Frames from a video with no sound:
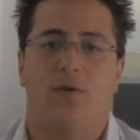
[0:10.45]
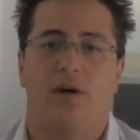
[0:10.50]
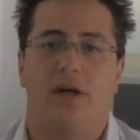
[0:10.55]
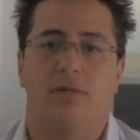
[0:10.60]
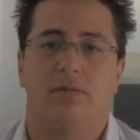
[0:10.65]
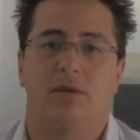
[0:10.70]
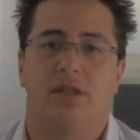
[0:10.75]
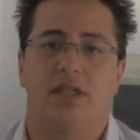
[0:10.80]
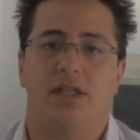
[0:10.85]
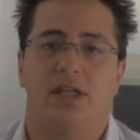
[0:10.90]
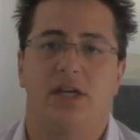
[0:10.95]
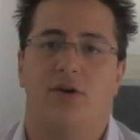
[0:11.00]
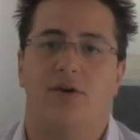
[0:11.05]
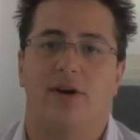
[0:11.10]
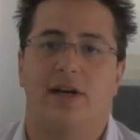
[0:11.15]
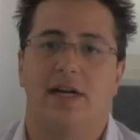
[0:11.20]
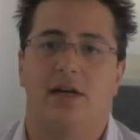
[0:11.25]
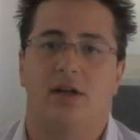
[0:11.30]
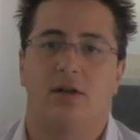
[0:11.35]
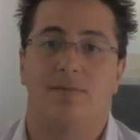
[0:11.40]
I am a senior
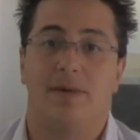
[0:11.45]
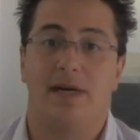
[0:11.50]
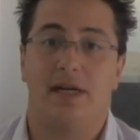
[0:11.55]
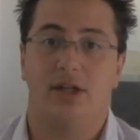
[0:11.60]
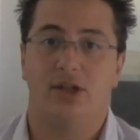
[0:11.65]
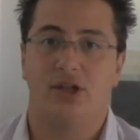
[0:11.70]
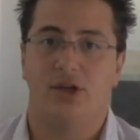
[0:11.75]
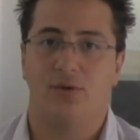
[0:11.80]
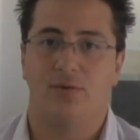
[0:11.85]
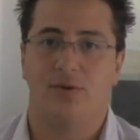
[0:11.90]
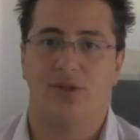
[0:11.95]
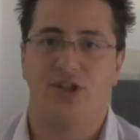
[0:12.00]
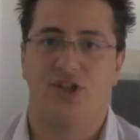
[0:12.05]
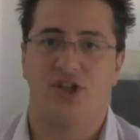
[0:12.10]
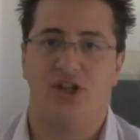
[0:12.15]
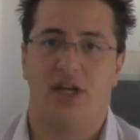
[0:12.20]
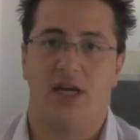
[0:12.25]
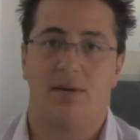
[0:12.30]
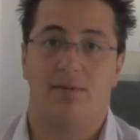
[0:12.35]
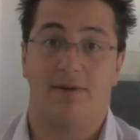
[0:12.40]
account manager with
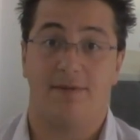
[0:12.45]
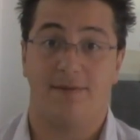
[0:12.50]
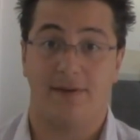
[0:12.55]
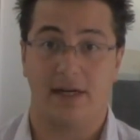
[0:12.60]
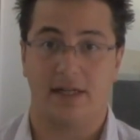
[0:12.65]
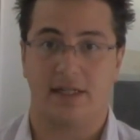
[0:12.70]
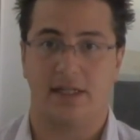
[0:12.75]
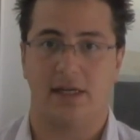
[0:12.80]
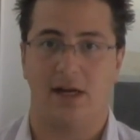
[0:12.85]
GDMFX,